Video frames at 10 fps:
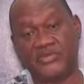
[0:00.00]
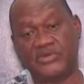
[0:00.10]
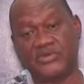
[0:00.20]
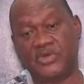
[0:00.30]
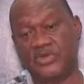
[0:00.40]

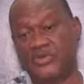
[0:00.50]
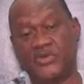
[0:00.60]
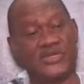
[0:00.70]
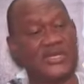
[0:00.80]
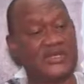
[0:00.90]
you got
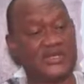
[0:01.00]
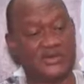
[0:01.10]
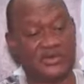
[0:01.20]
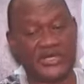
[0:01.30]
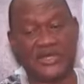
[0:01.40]
called out
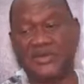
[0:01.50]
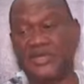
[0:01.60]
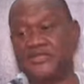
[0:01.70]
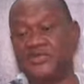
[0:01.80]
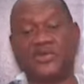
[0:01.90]
at odd
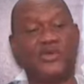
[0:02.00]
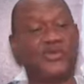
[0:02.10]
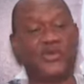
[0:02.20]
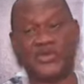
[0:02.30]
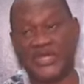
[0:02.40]
hours, you come
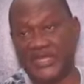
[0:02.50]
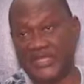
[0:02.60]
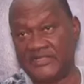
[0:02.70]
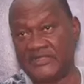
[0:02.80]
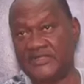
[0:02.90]
home
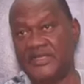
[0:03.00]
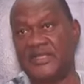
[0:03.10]
late.